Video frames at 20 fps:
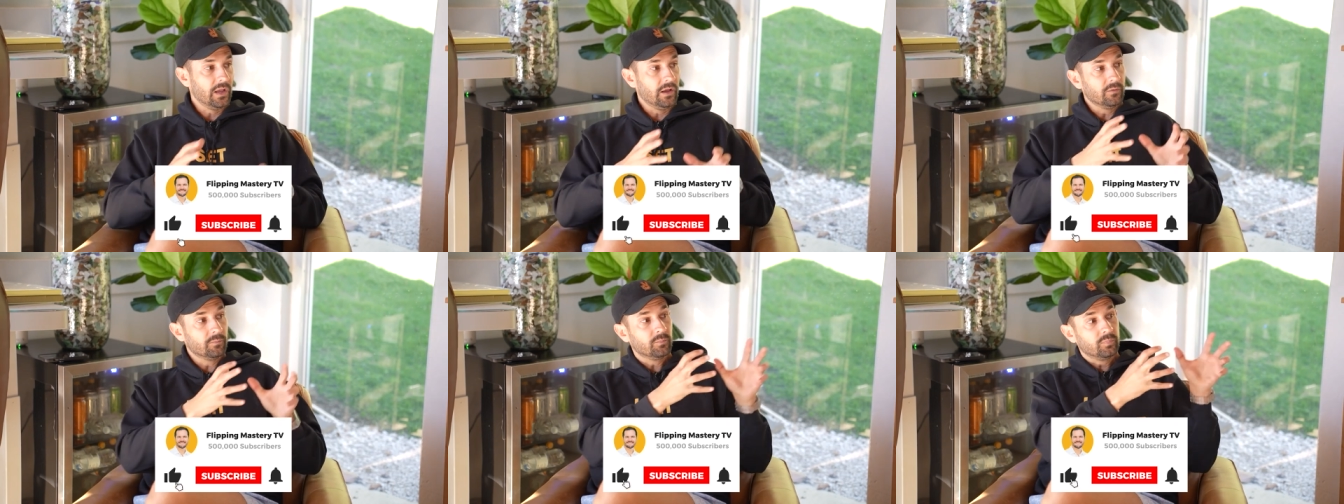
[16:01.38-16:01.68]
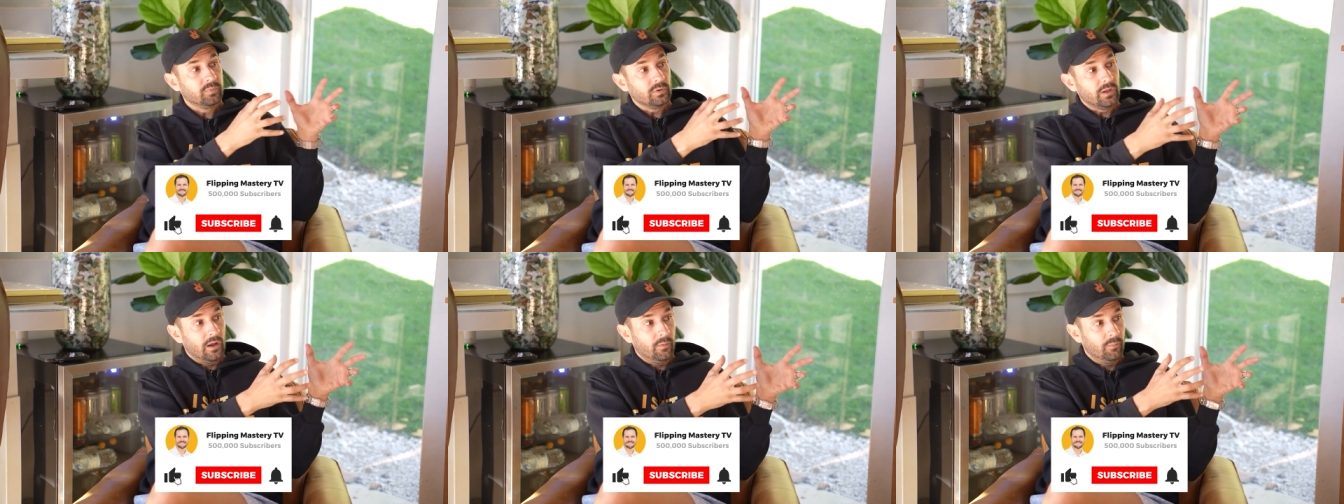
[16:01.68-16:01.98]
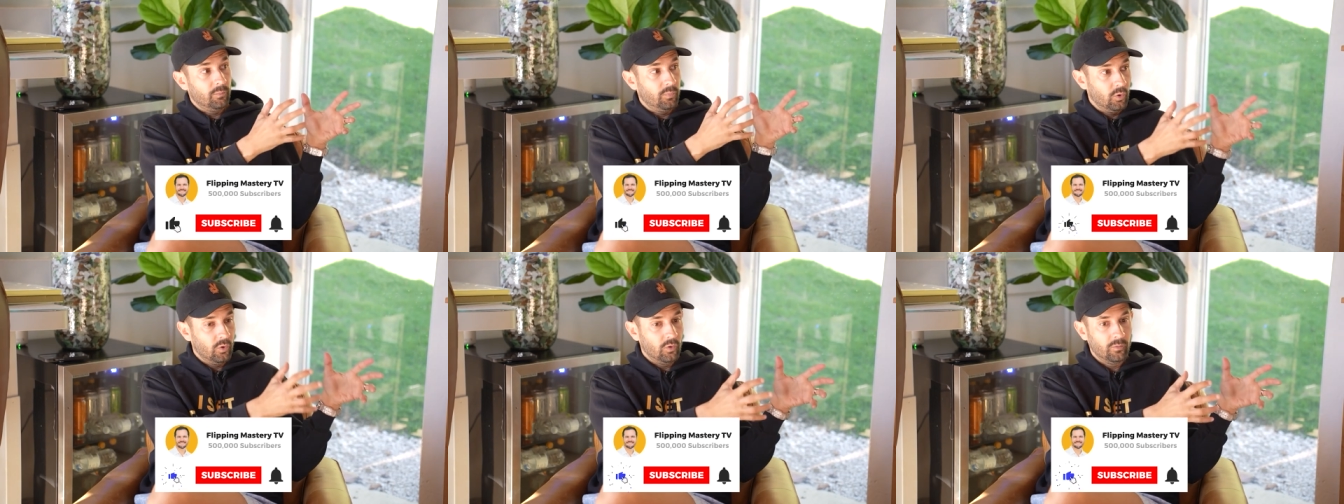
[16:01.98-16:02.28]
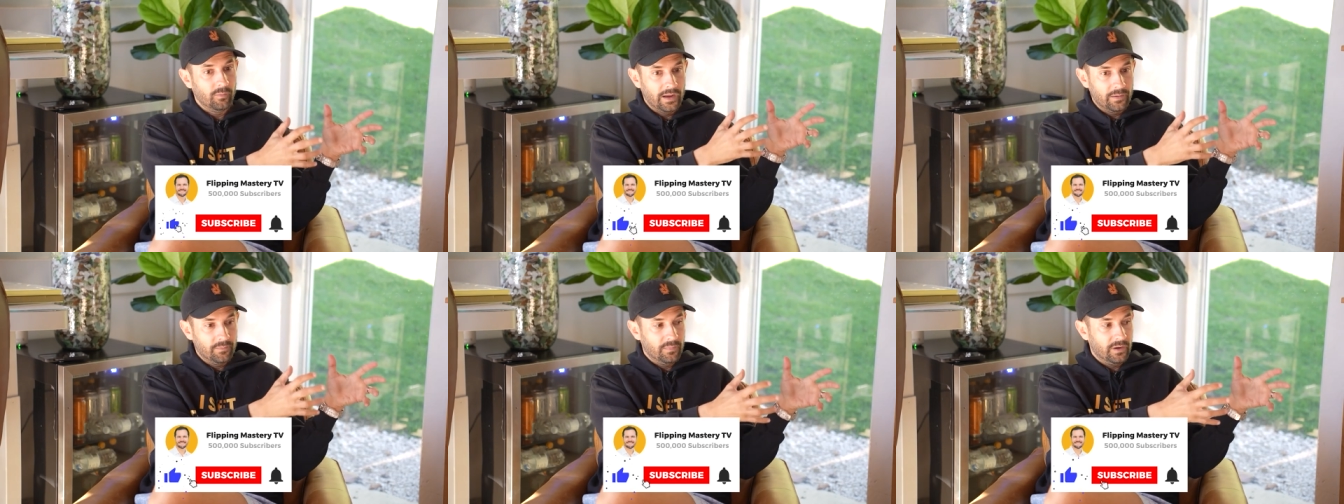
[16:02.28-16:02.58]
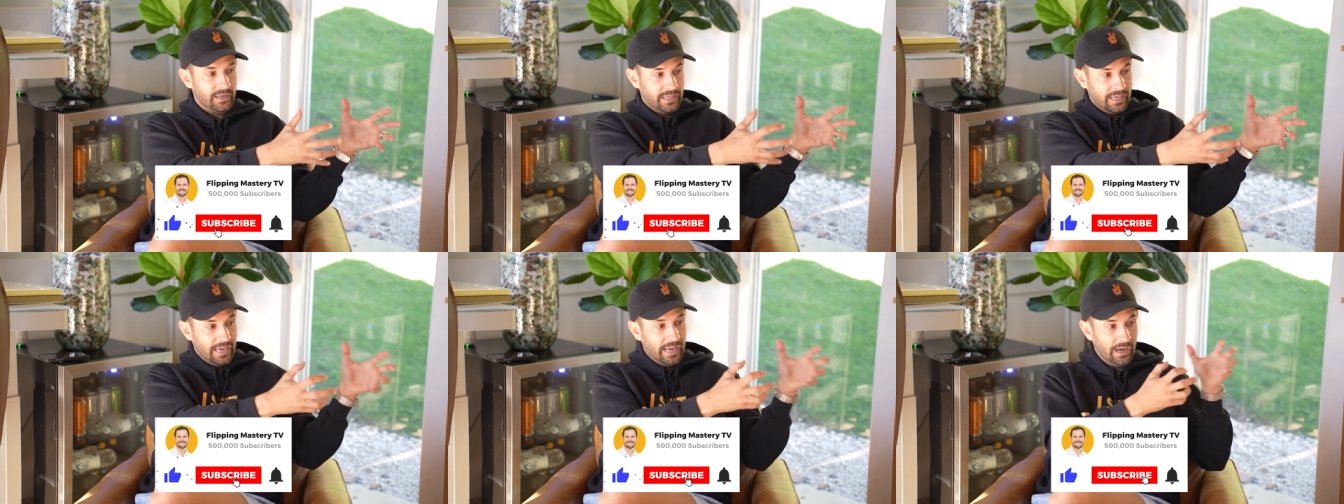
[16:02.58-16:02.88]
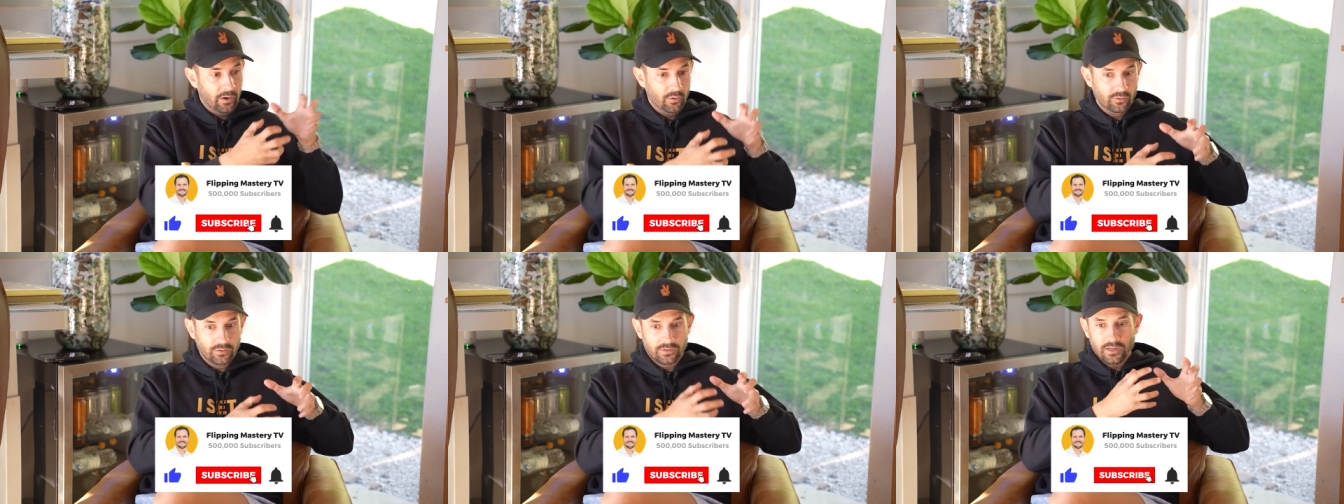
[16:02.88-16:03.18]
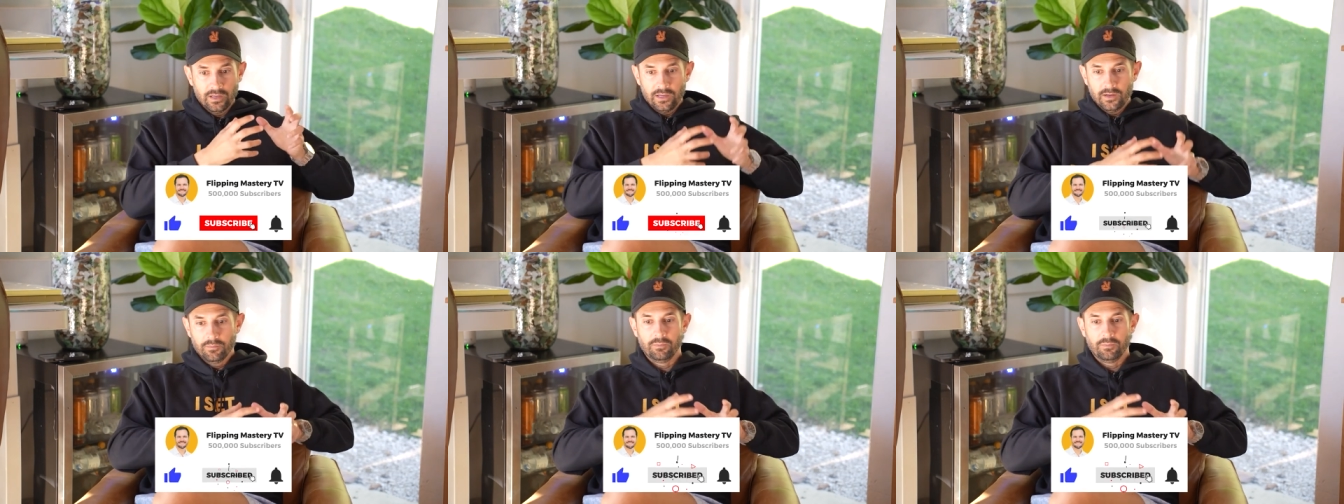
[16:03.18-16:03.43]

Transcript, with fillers: I'll I'll pull my money out,